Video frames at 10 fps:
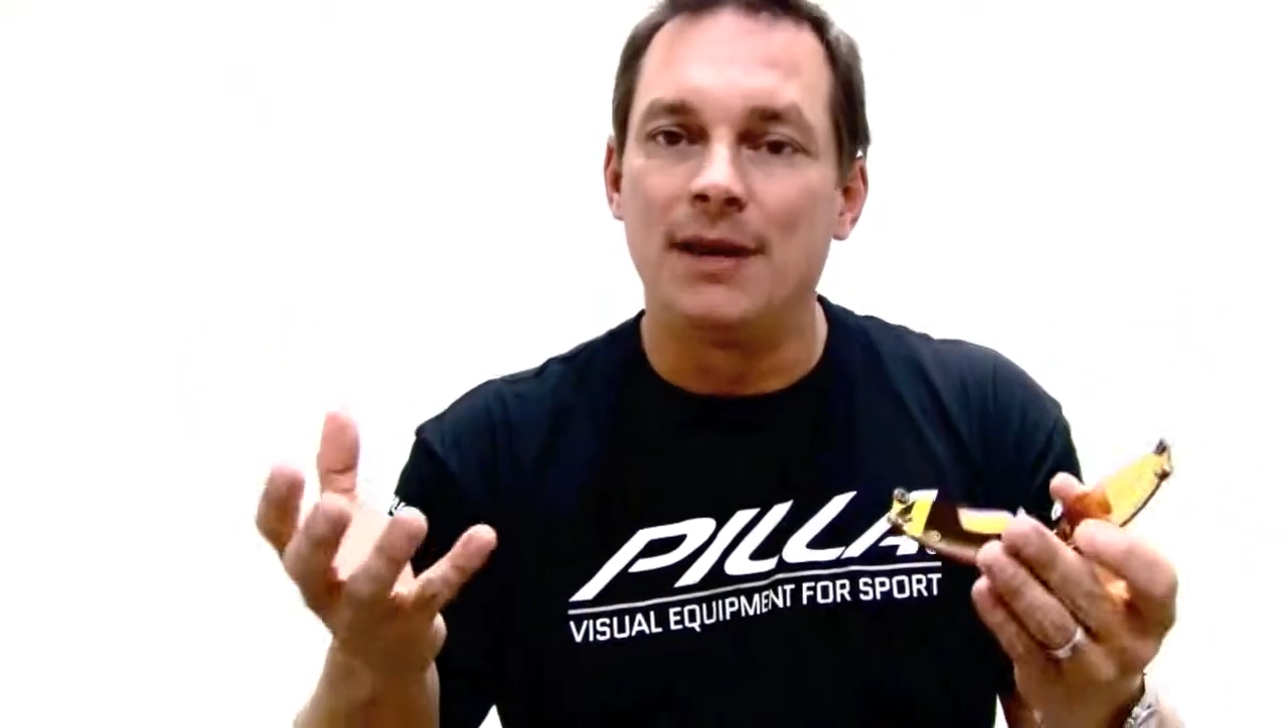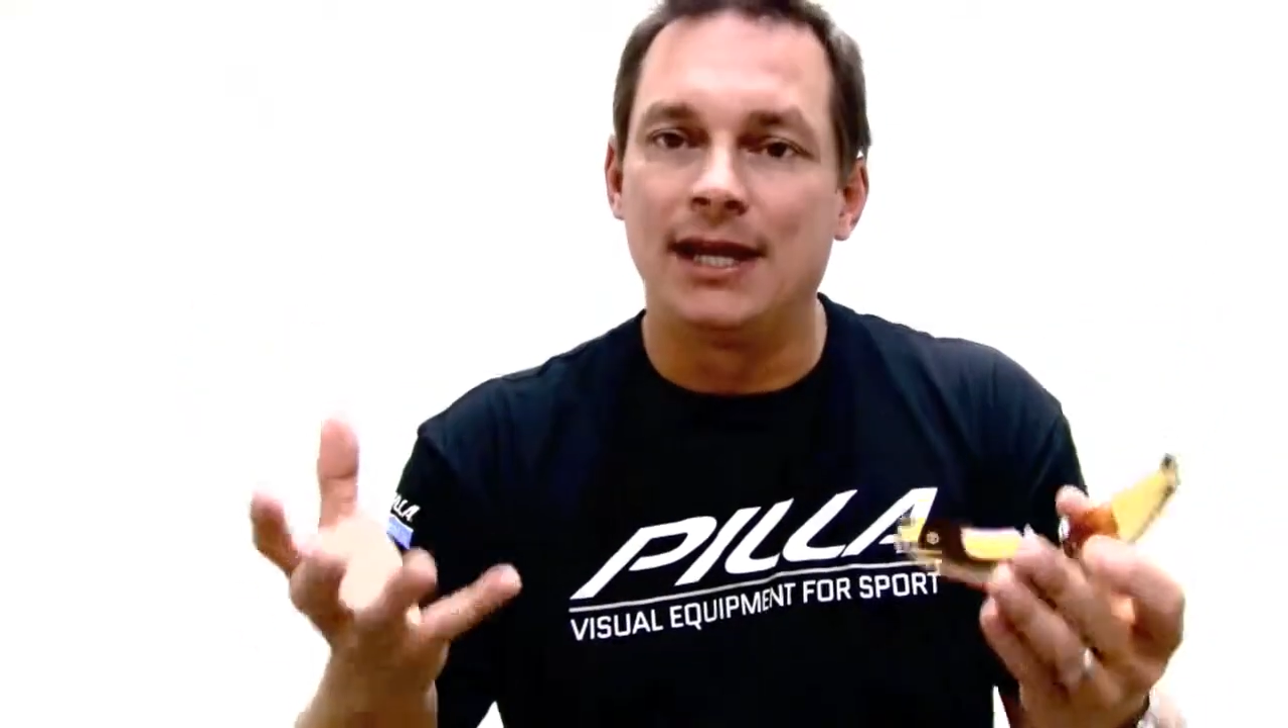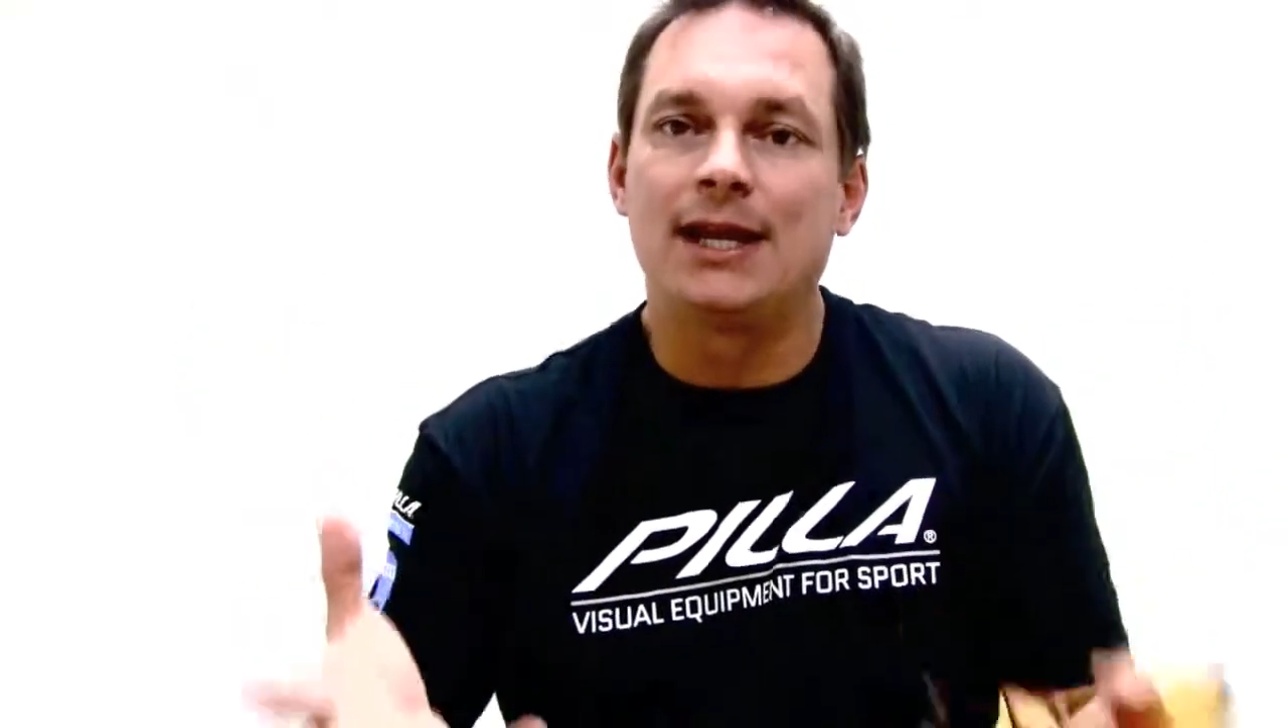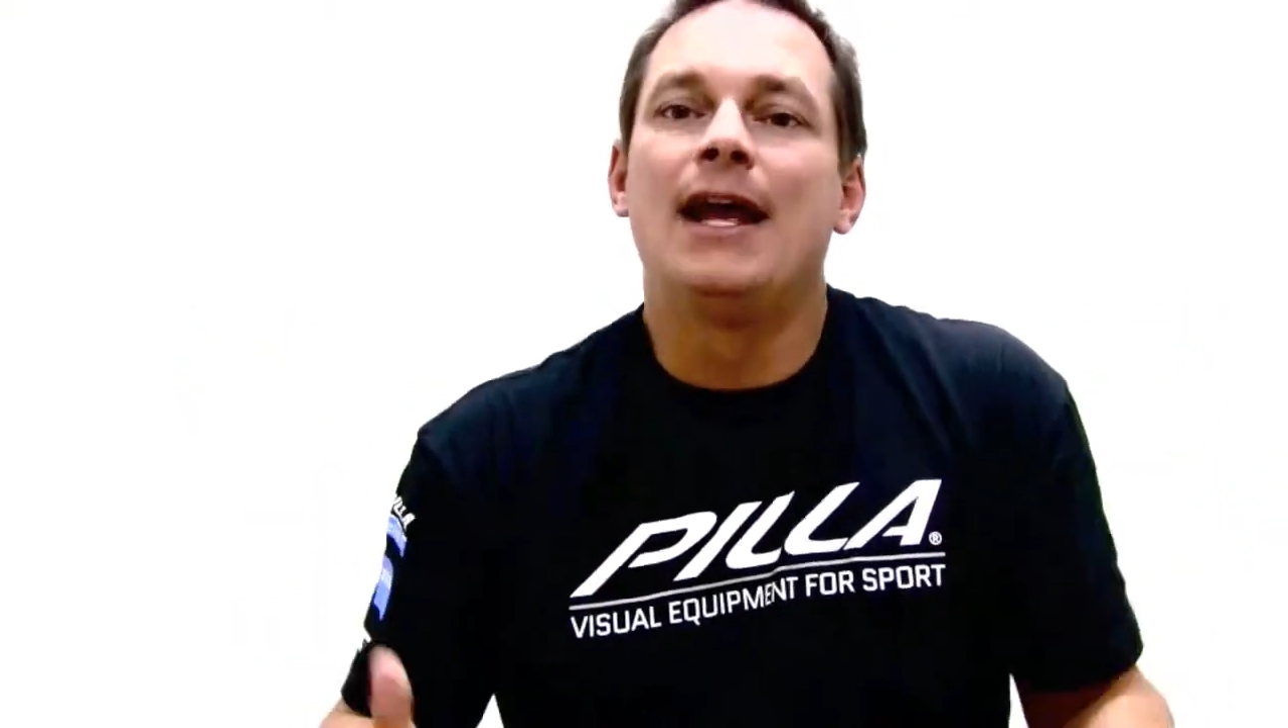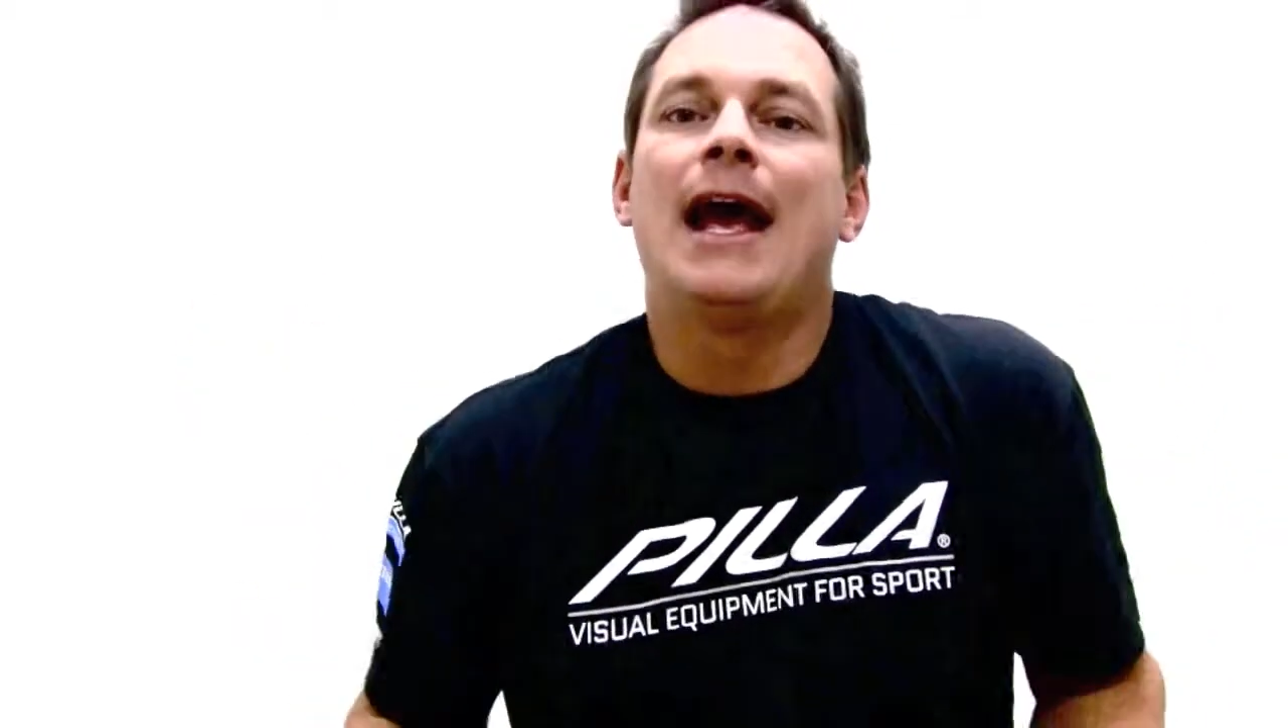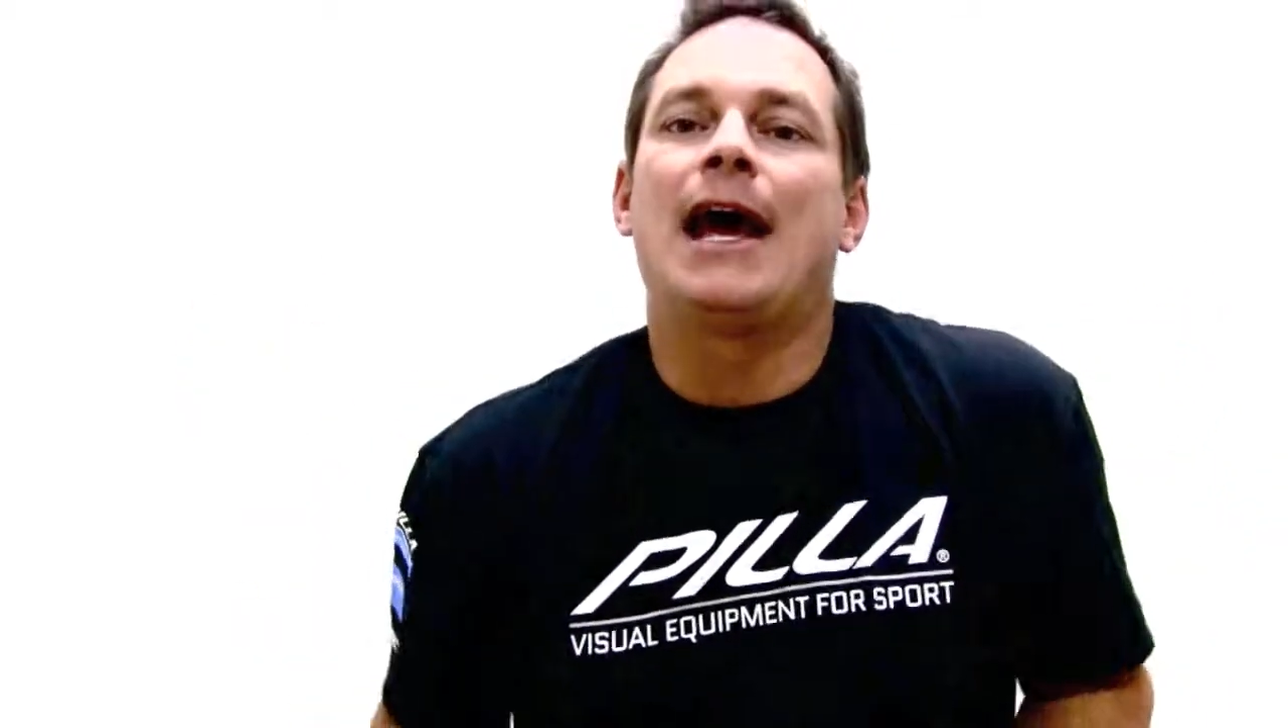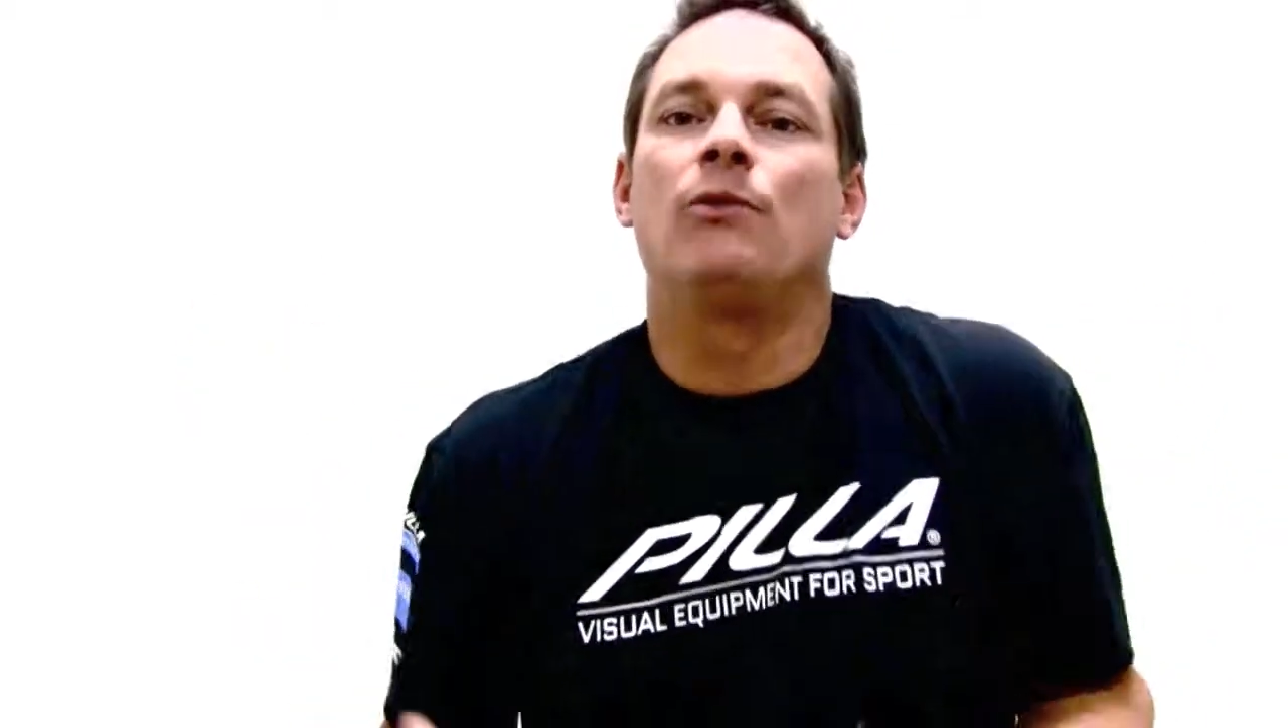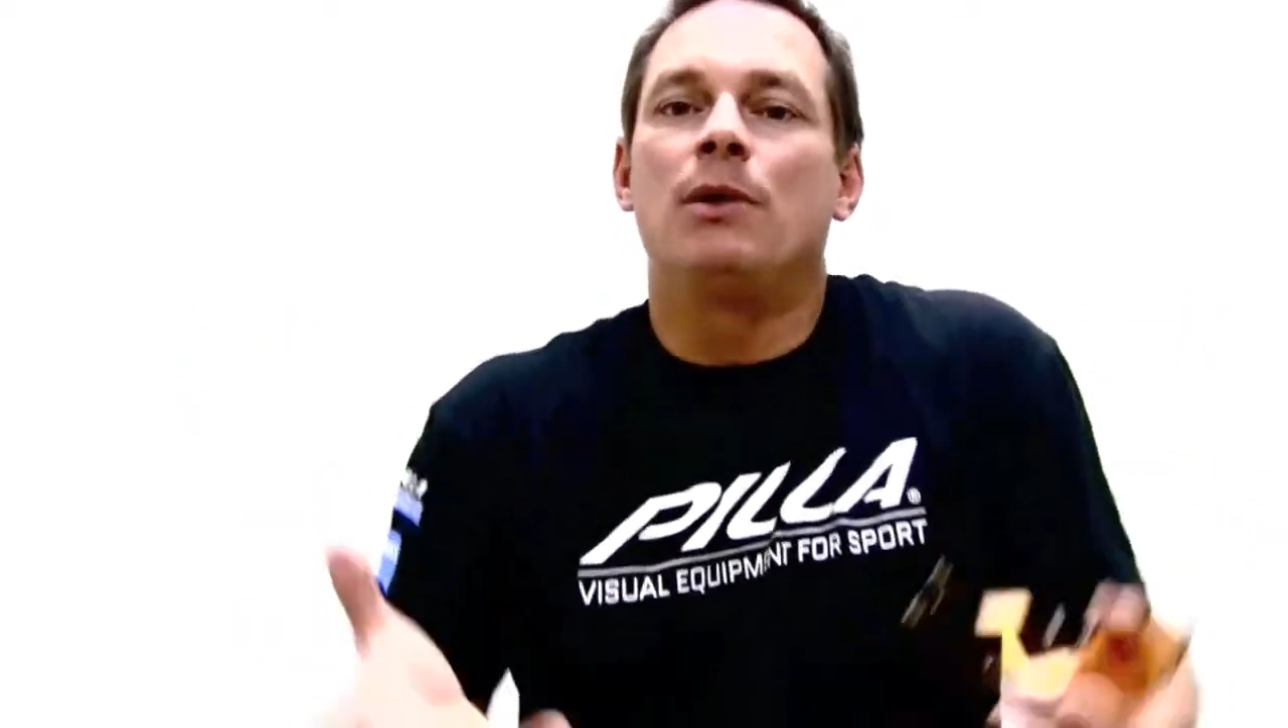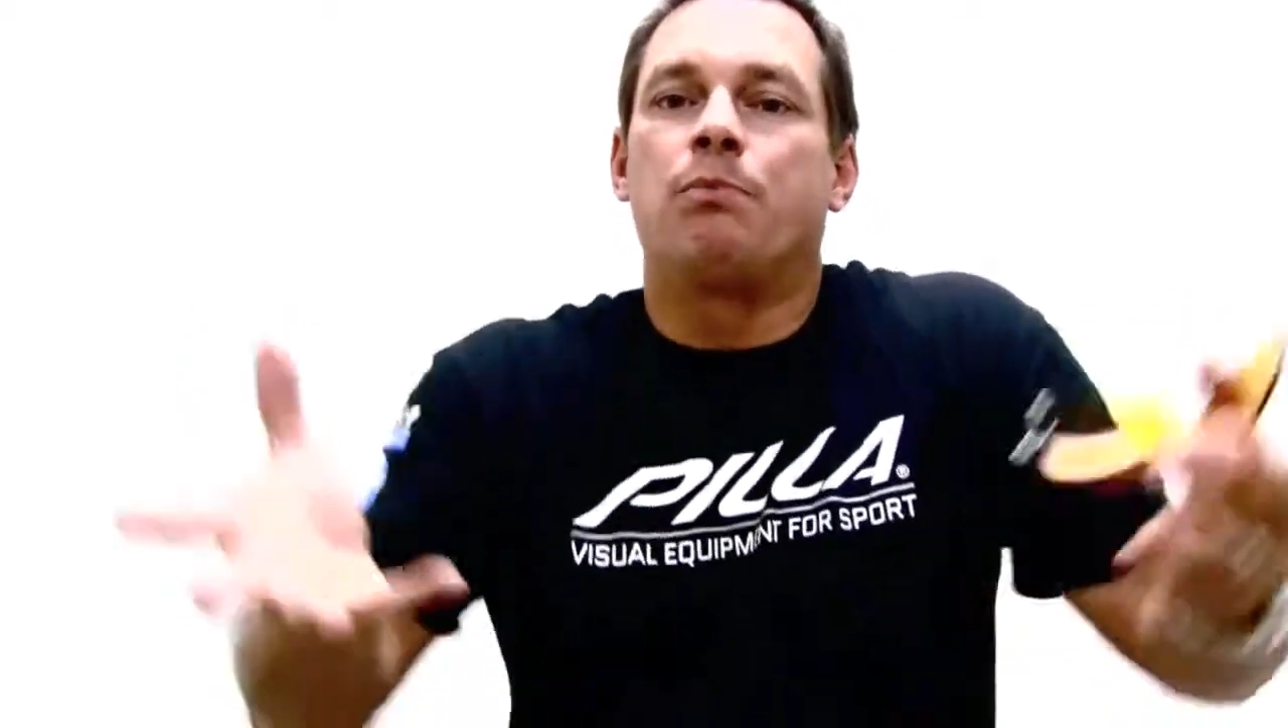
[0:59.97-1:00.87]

meaning how do we